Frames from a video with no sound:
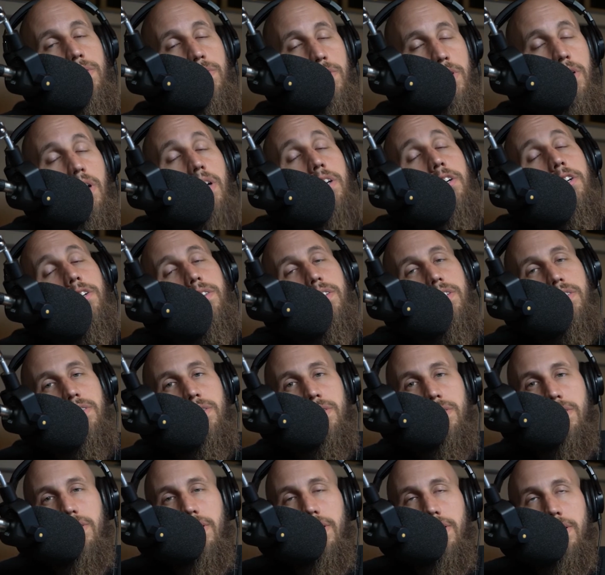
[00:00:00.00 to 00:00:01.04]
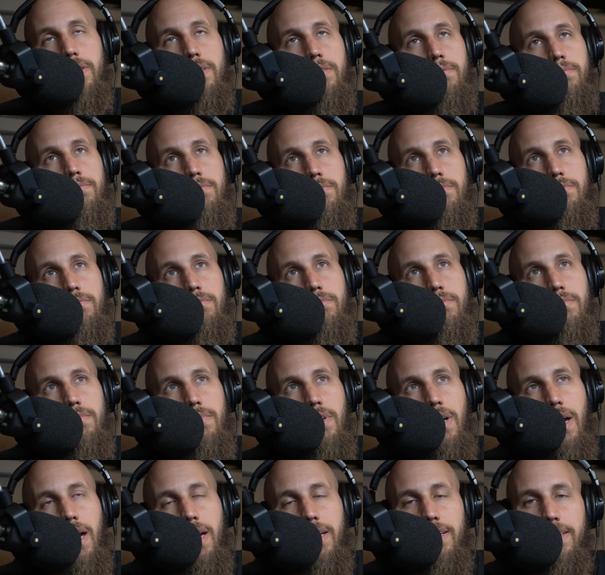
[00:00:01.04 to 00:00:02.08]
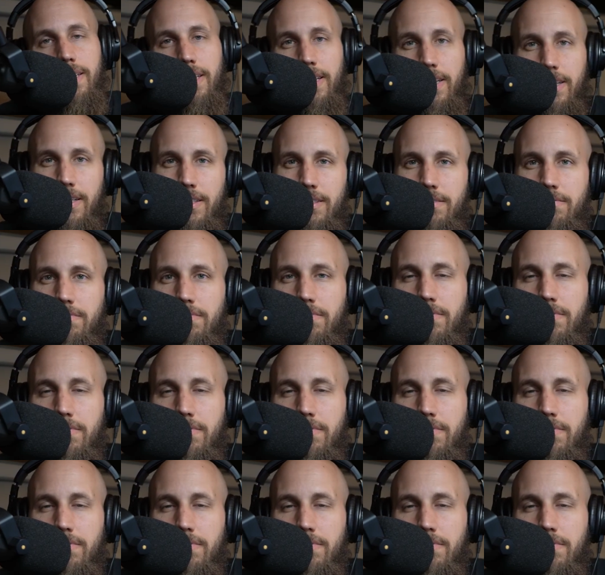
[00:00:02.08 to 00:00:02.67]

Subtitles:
under this like idea